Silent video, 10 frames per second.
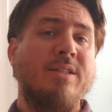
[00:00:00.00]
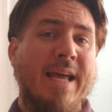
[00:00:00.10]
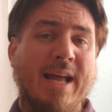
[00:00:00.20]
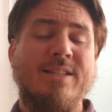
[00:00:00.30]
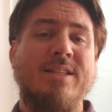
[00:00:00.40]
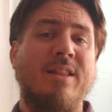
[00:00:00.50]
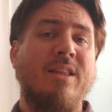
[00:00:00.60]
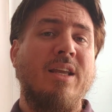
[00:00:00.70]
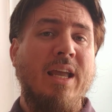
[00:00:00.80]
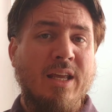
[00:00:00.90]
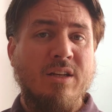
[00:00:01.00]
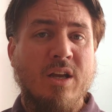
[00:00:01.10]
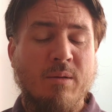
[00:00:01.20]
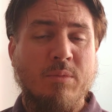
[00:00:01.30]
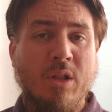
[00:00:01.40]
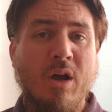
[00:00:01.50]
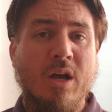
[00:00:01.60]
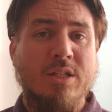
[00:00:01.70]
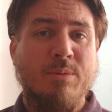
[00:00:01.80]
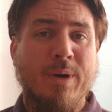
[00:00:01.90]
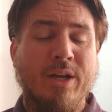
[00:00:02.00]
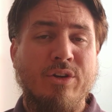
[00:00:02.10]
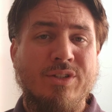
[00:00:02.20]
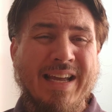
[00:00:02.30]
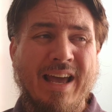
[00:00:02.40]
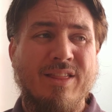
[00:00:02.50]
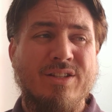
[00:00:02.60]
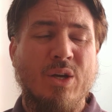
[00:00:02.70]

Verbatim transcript: debts and the income lost by your death.